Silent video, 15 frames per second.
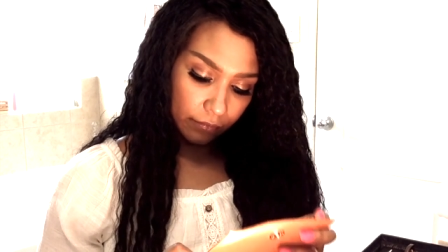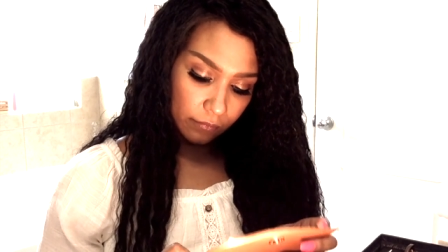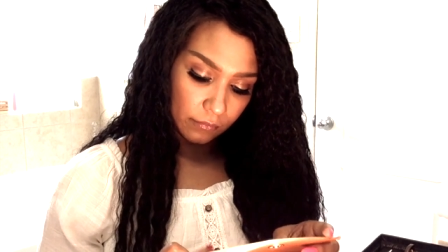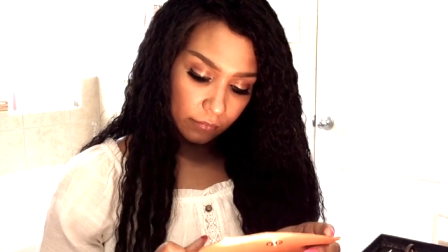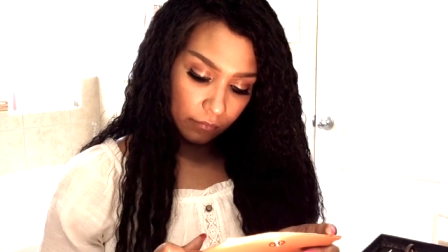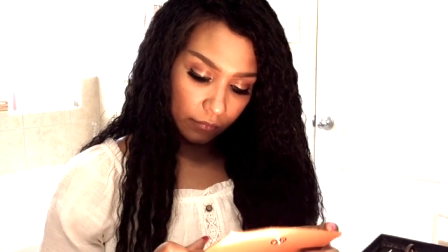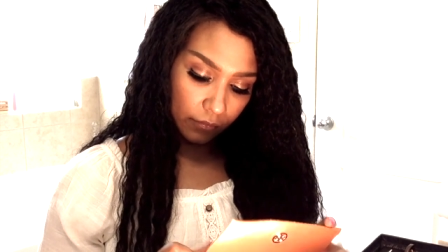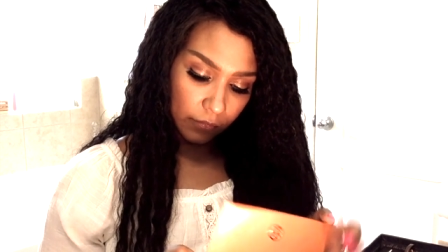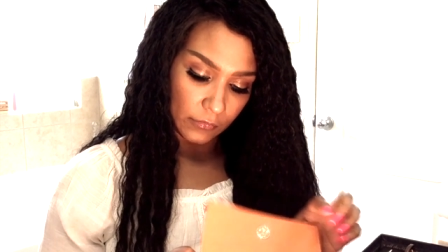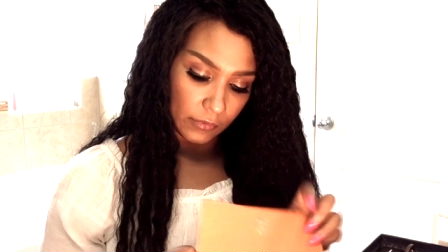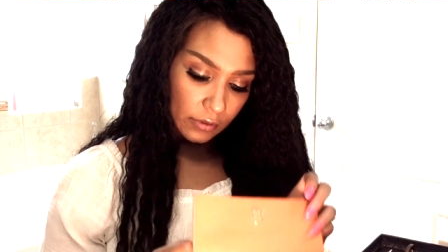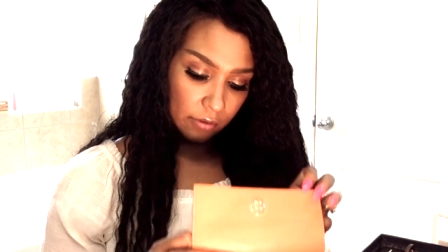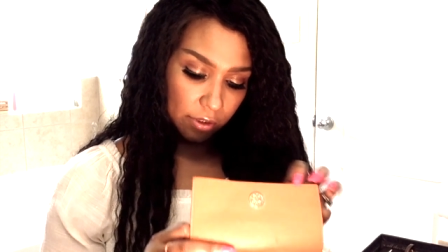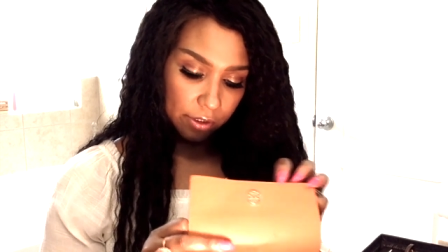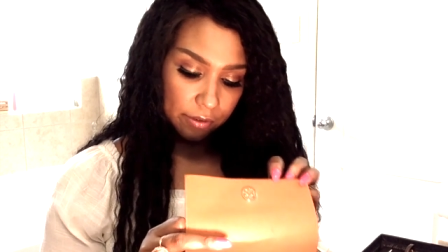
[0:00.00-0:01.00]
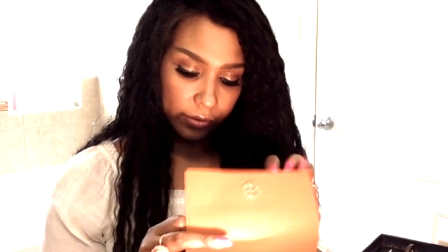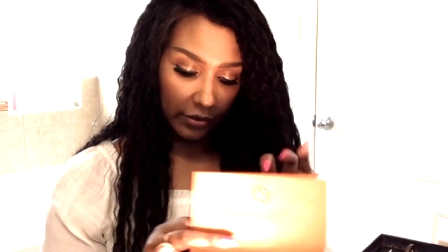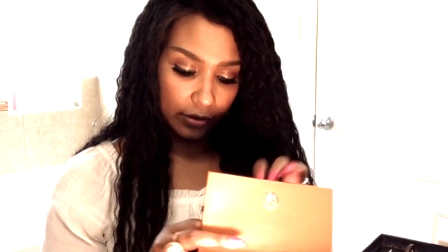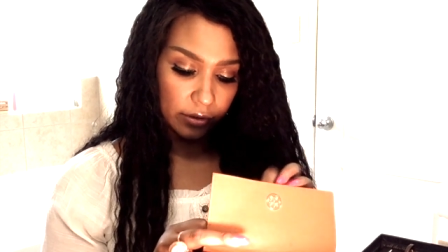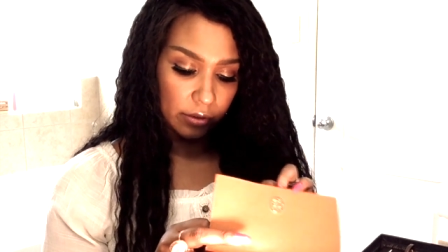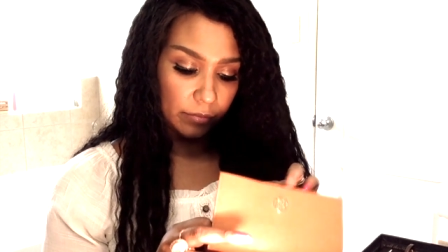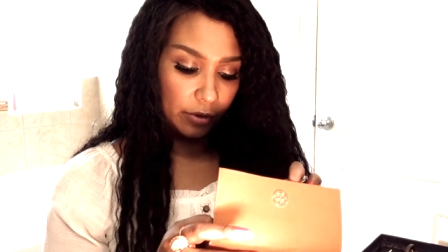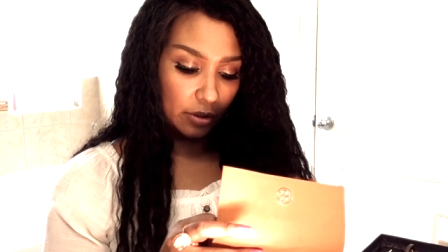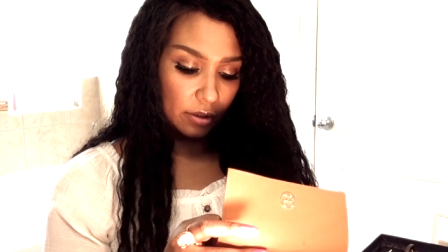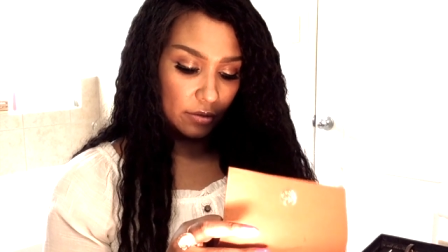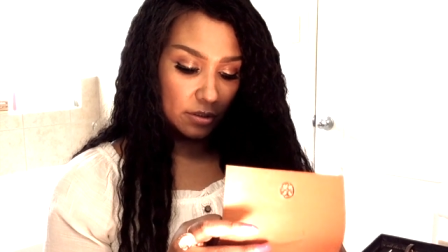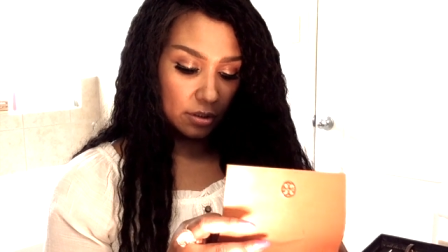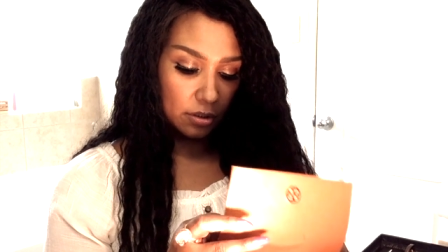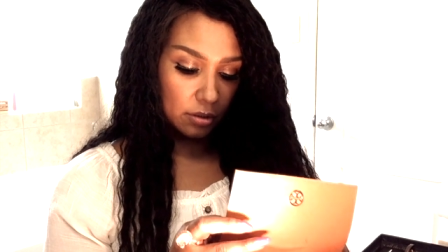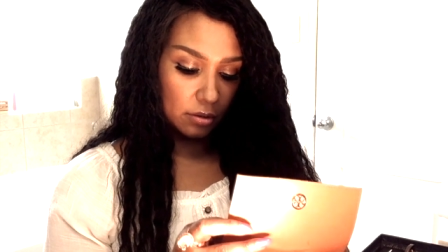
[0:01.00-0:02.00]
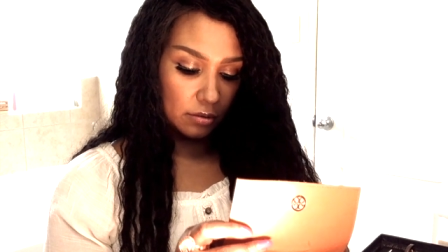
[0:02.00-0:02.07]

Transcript: Okay, let me close it